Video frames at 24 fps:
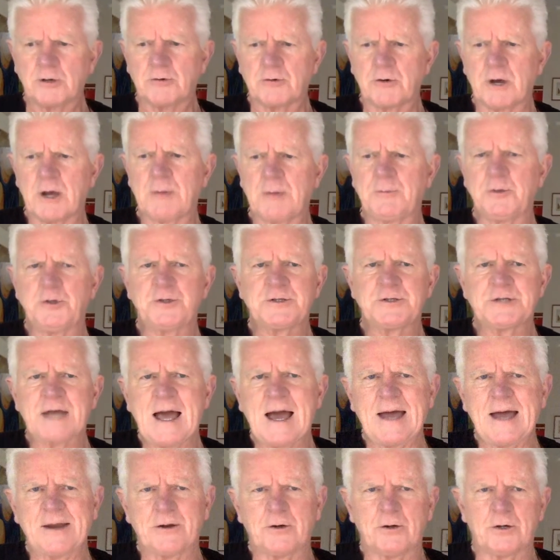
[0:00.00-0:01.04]
Grab your
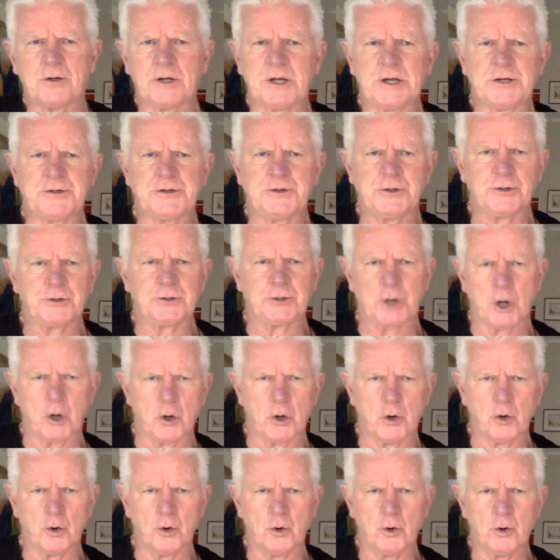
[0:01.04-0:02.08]
title, let you
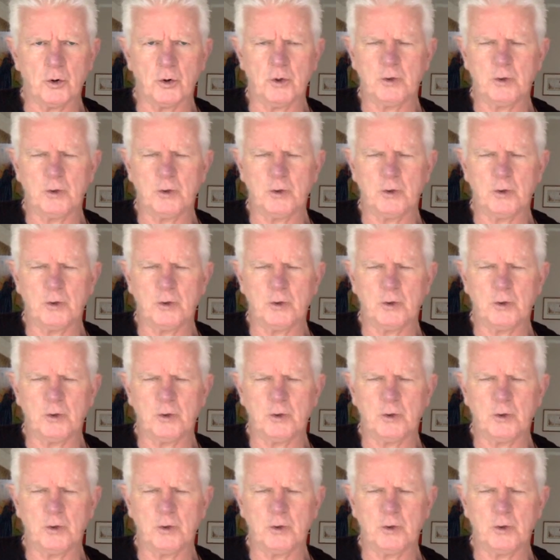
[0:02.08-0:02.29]
go.